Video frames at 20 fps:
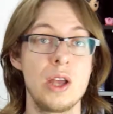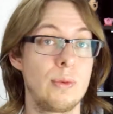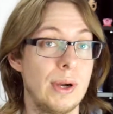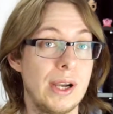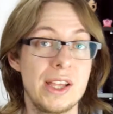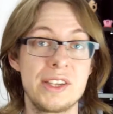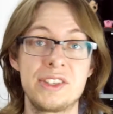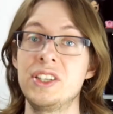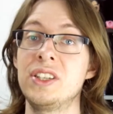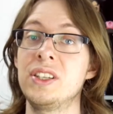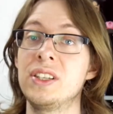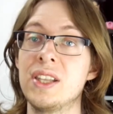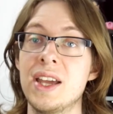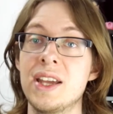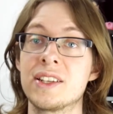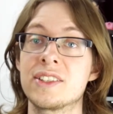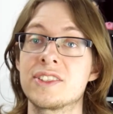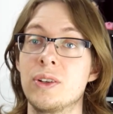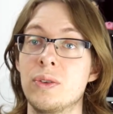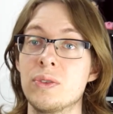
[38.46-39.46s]
While I didn't
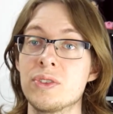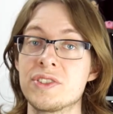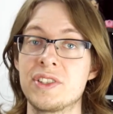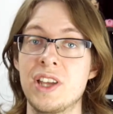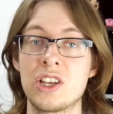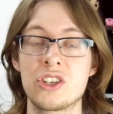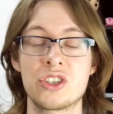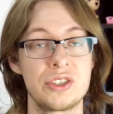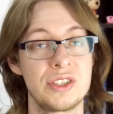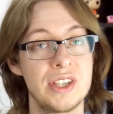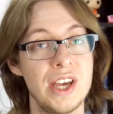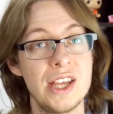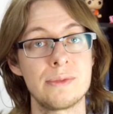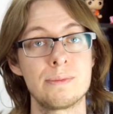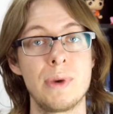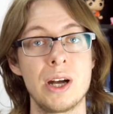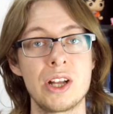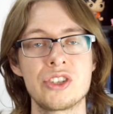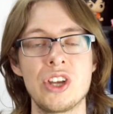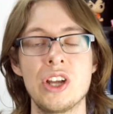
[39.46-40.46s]
like Soul Station that
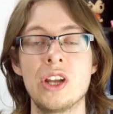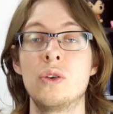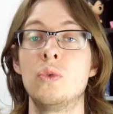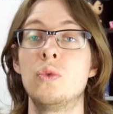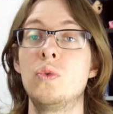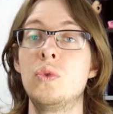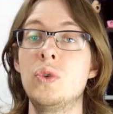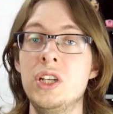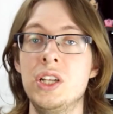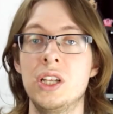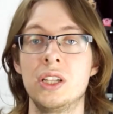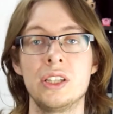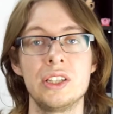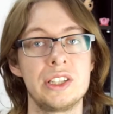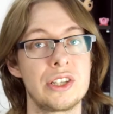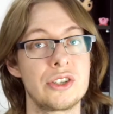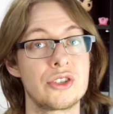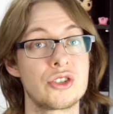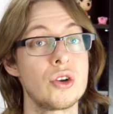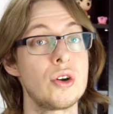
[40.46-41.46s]
much, I really
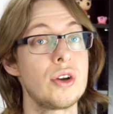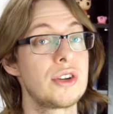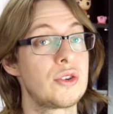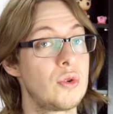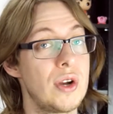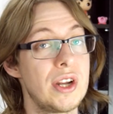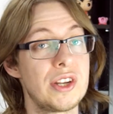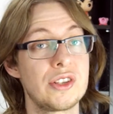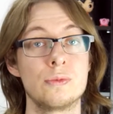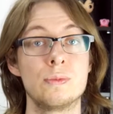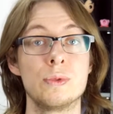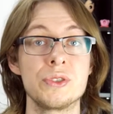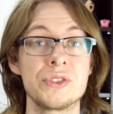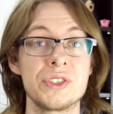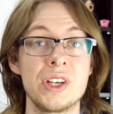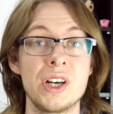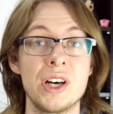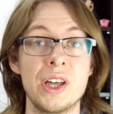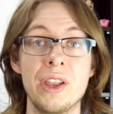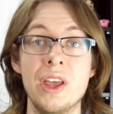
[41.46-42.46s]
enjoyed Train to
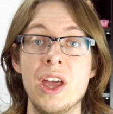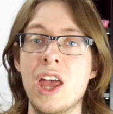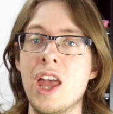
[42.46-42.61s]
Busan.